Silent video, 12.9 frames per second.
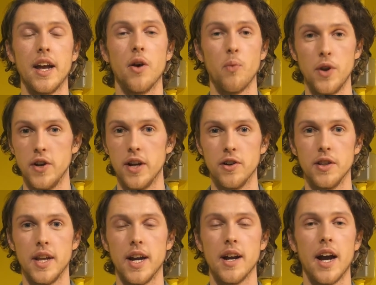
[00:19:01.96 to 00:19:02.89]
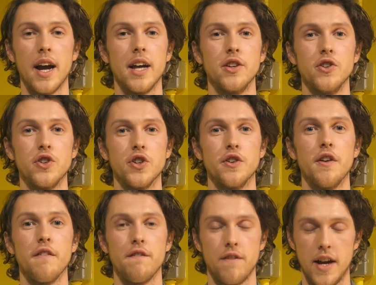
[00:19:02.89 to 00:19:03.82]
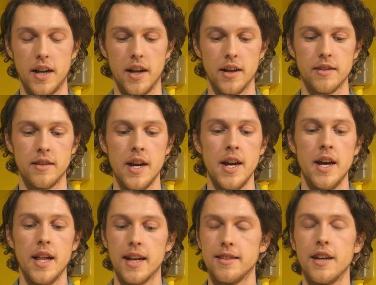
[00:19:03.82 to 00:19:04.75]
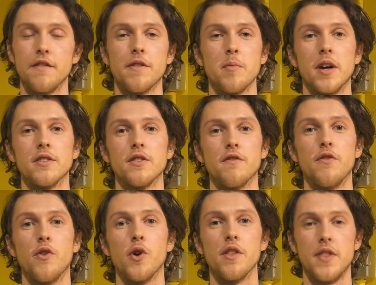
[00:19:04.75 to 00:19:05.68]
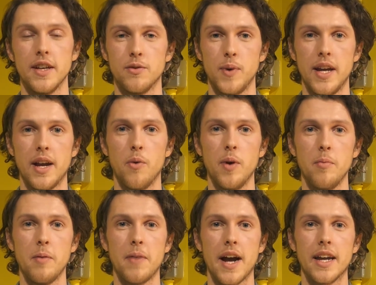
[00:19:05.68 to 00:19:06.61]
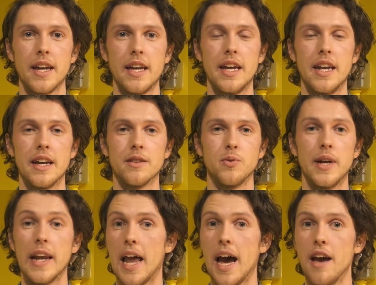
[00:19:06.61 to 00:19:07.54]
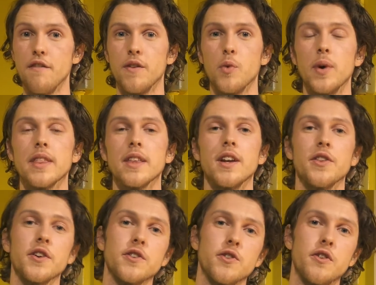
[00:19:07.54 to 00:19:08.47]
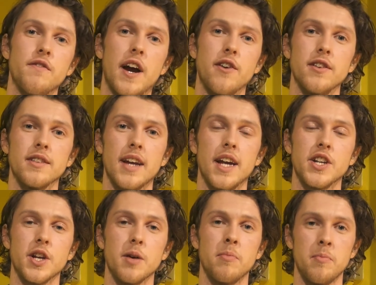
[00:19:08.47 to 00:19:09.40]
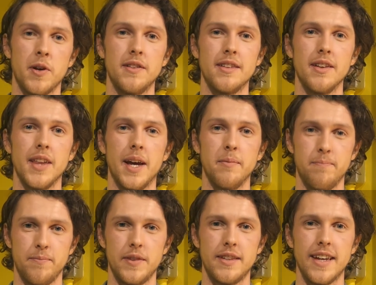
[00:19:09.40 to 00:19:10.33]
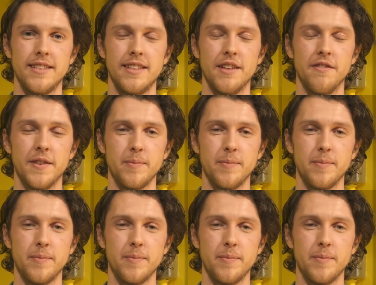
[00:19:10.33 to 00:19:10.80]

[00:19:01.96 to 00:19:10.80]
when you get on there and you should find us. That's it from us for this week. We'll be back again next week live with another coronavirus catch up. But until then, stay safe.